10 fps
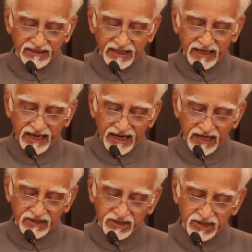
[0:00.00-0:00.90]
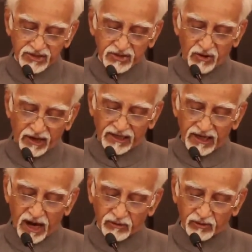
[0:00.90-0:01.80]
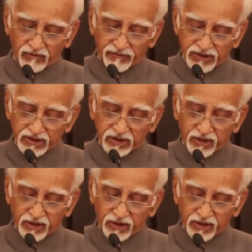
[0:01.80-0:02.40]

the ancient soil out of which